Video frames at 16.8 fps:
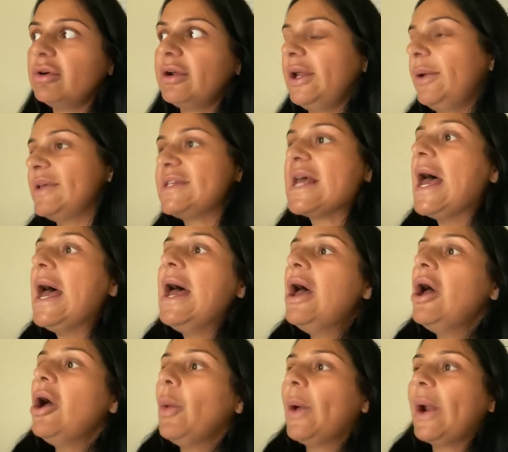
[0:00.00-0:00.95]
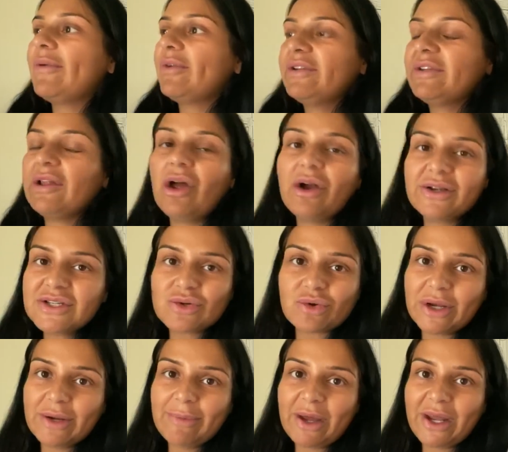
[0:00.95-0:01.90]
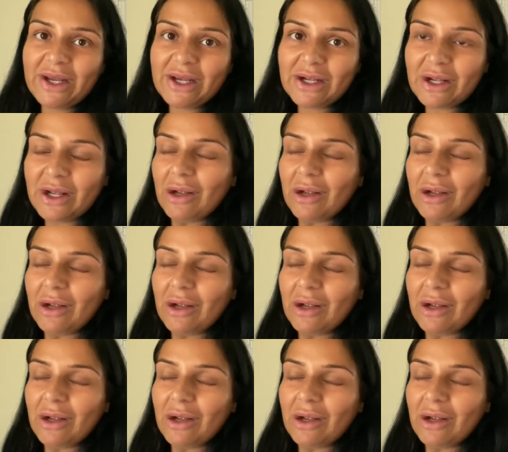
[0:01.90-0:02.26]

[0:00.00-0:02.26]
Anyways, whatever, it's a long story, but